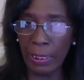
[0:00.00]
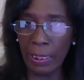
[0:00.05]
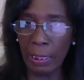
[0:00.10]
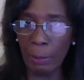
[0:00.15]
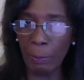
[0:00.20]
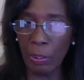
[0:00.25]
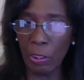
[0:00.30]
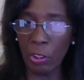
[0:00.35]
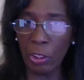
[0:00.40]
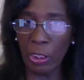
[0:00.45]

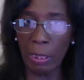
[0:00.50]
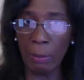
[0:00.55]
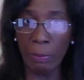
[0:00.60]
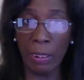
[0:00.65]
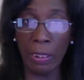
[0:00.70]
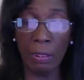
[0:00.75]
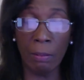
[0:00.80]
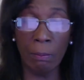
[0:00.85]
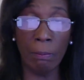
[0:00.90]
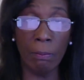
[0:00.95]
but the GM
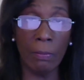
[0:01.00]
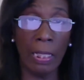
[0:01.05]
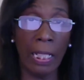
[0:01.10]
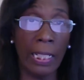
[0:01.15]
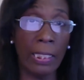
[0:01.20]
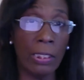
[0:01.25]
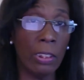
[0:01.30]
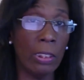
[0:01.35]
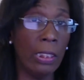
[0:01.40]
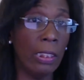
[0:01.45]
says,
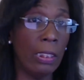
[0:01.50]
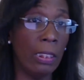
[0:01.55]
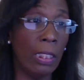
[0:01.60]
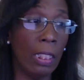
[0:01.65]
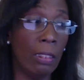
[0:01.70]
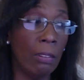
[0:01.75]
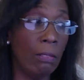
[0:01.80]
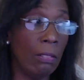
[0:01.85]
actually, no,